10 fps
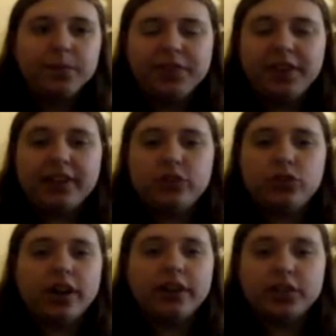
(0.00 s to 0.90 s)
like
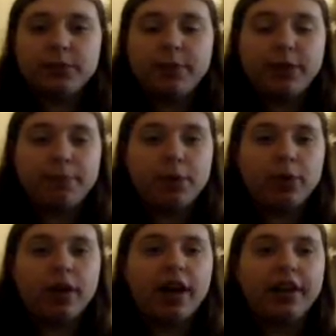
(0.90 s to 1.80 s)
John Smith in
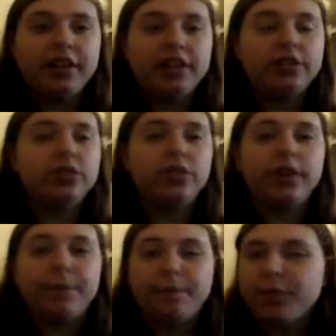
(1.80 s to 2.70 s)
Pocahontas
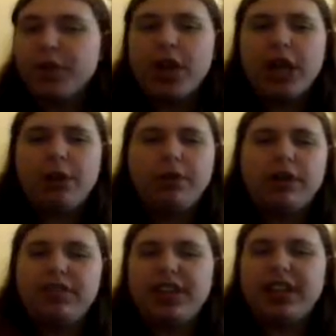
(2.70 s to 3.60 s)
or
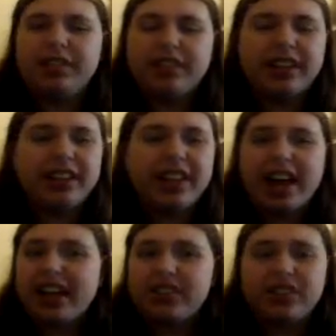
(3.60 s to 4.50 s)
whatever the
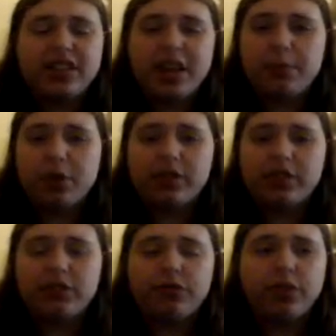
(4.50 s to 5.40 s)
guy's name
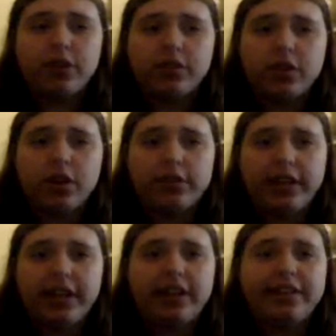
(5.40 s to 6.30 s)
was in
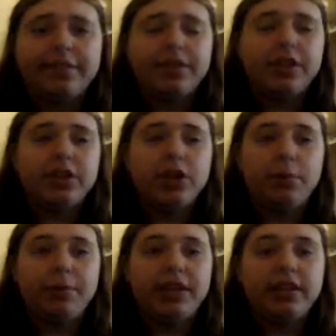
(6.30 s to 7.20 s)
FernGully, the
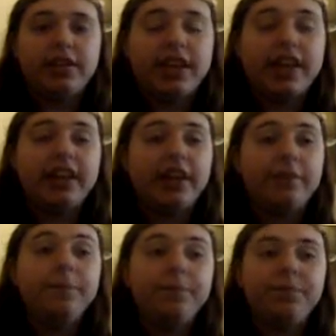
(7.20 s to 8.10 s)
human that
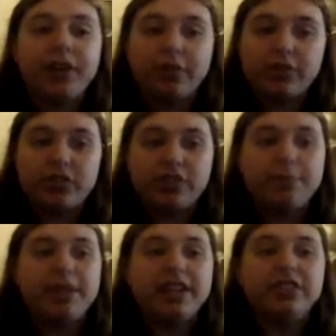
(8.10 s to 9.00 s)
that
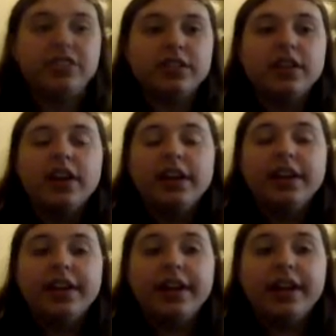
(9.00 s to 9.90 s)
Krista meets.
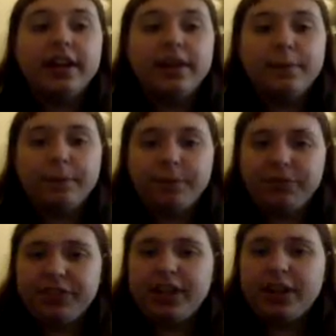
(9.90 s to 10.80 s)
You
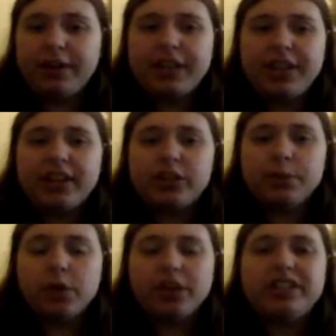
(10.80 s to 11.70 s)
know, I think he's a
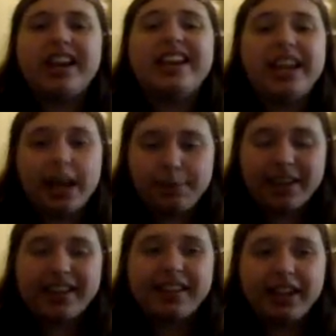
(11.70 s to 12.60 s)
more
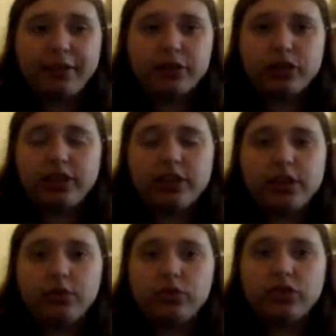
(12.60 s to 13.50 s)
dynamic character than
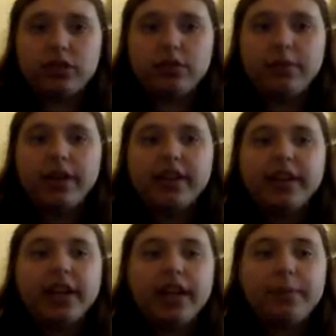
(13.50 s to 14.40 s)
those two.
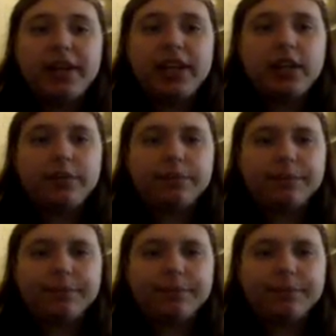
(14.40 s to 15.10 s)
I mean,